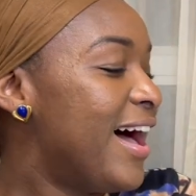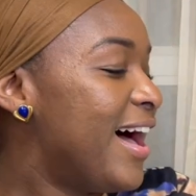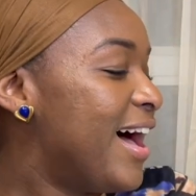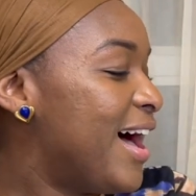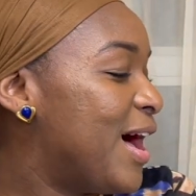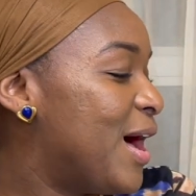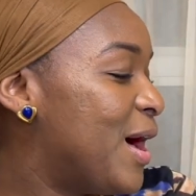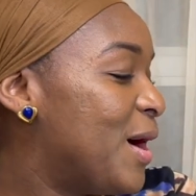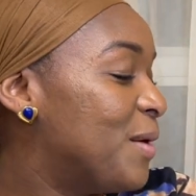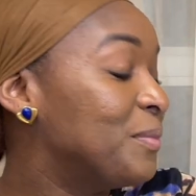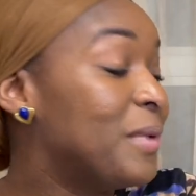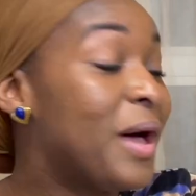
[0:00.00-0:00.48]

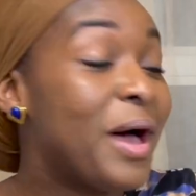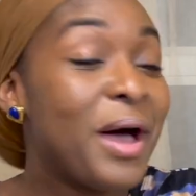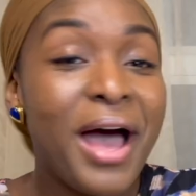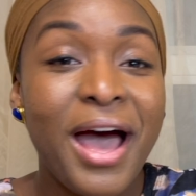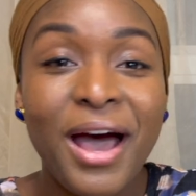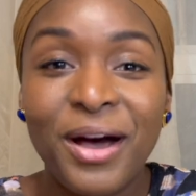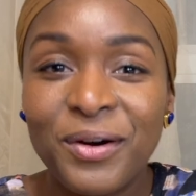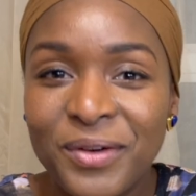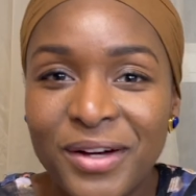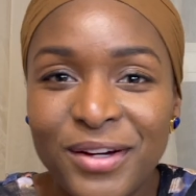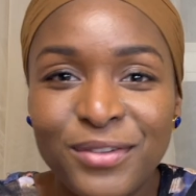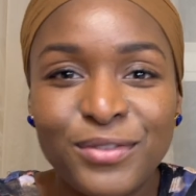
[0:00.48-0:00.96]

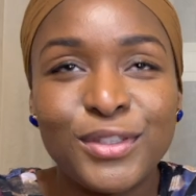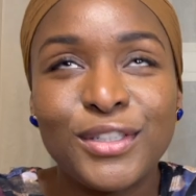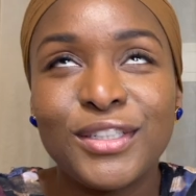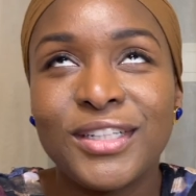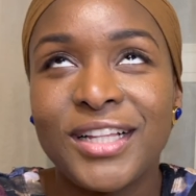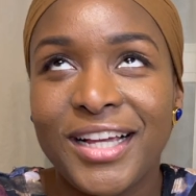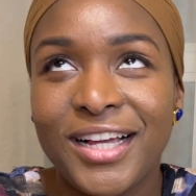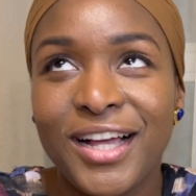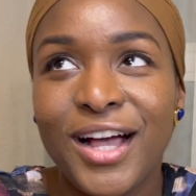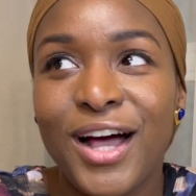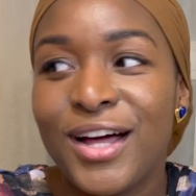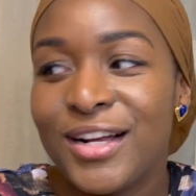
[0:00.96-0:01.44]
However,
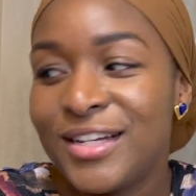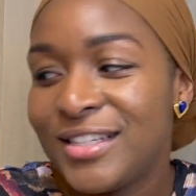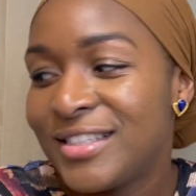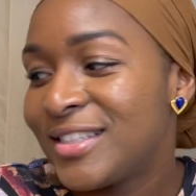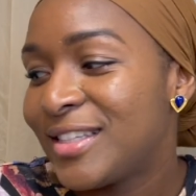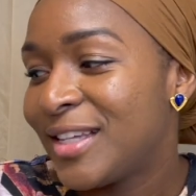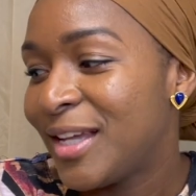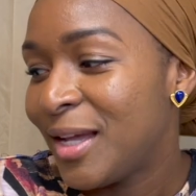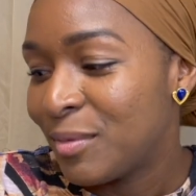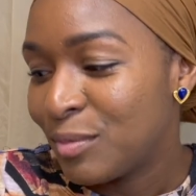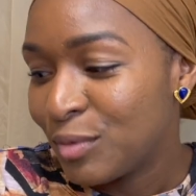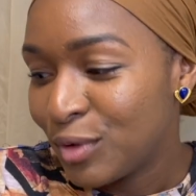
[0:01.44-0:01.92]
like,
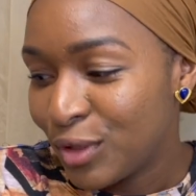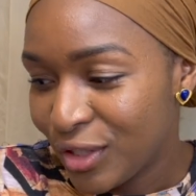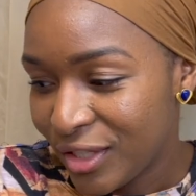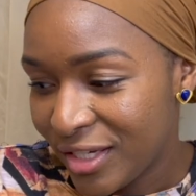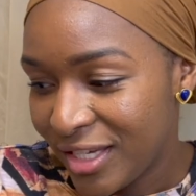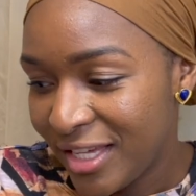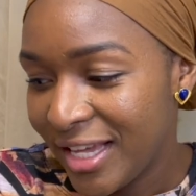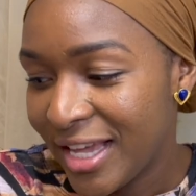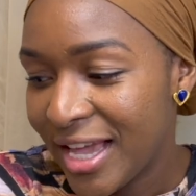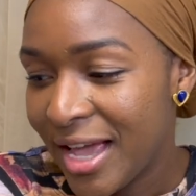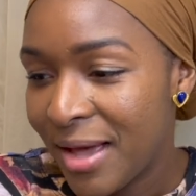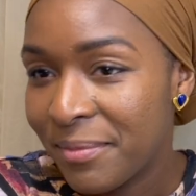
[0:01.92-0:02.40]
honestly, I'm
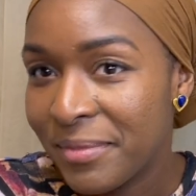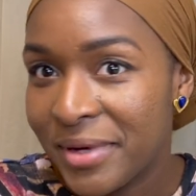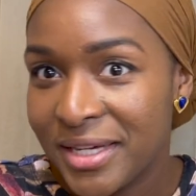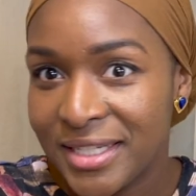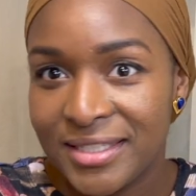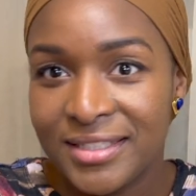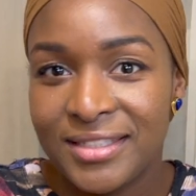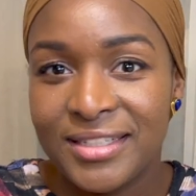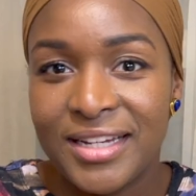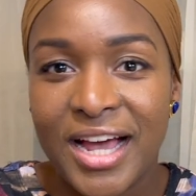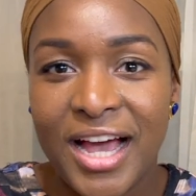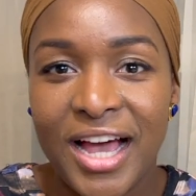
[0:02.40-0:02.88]
looking at my
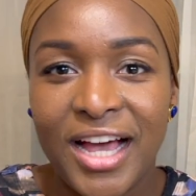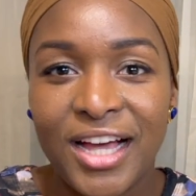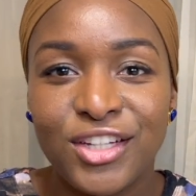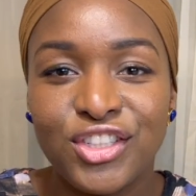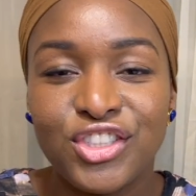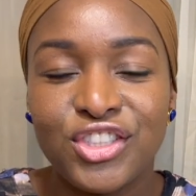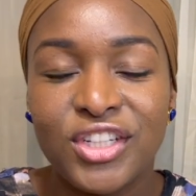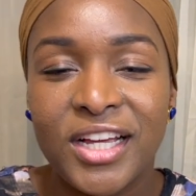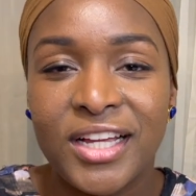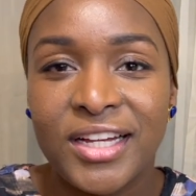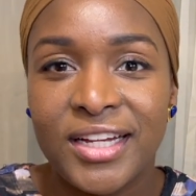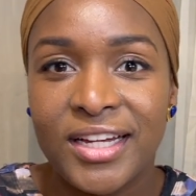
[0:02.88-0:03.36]

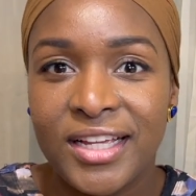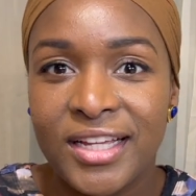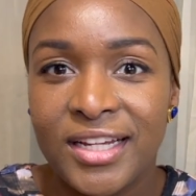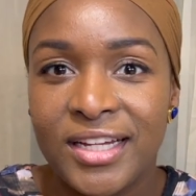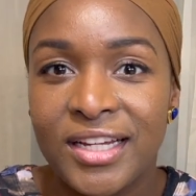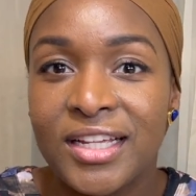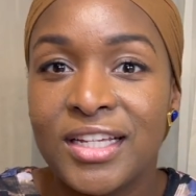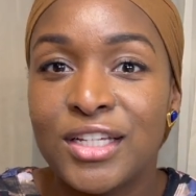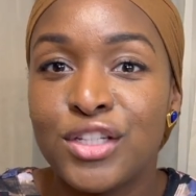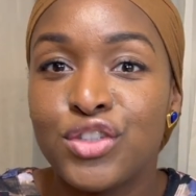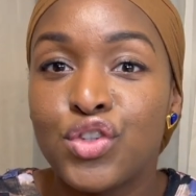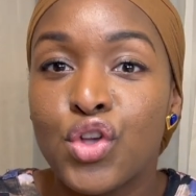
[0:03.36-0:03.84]
stash and it
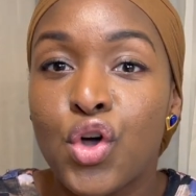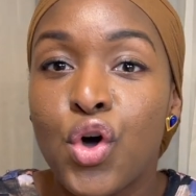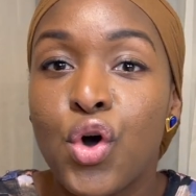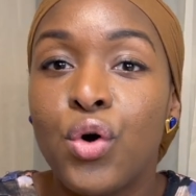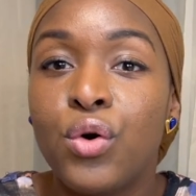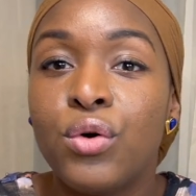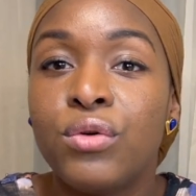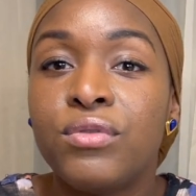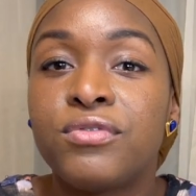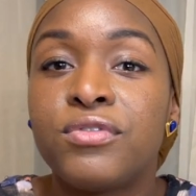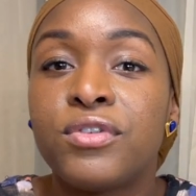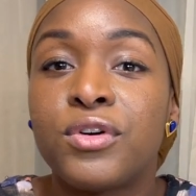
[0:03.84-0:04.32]
is
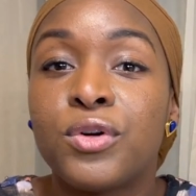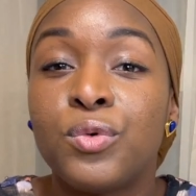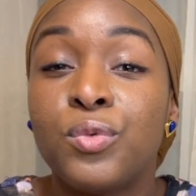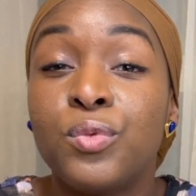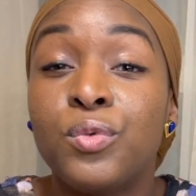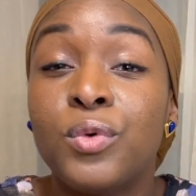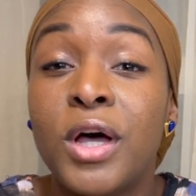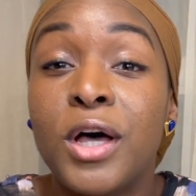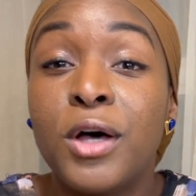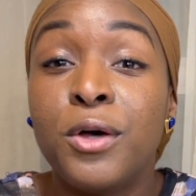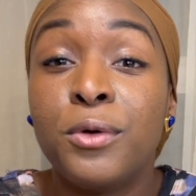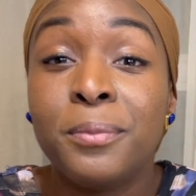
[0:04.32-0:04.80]

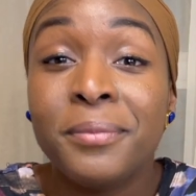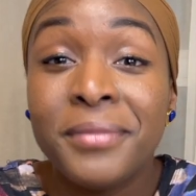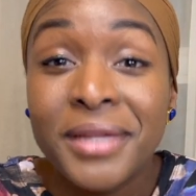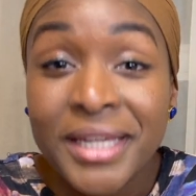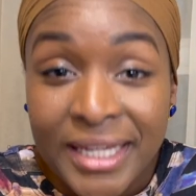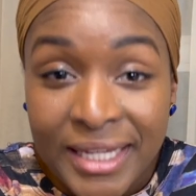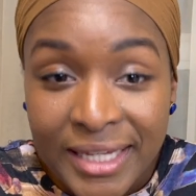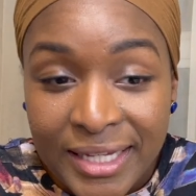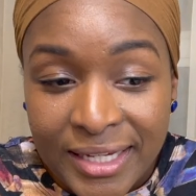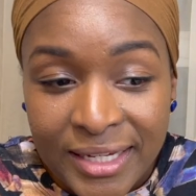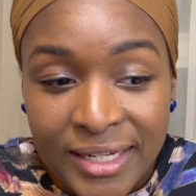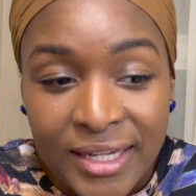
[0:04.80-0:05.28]

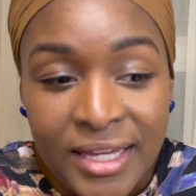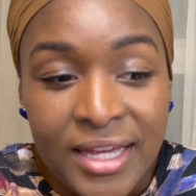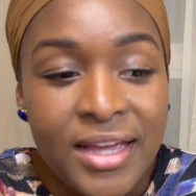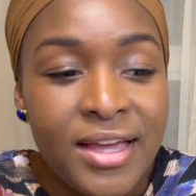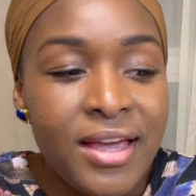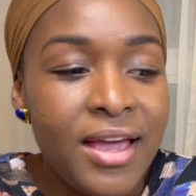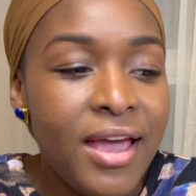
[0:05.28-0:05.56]
overwhelming.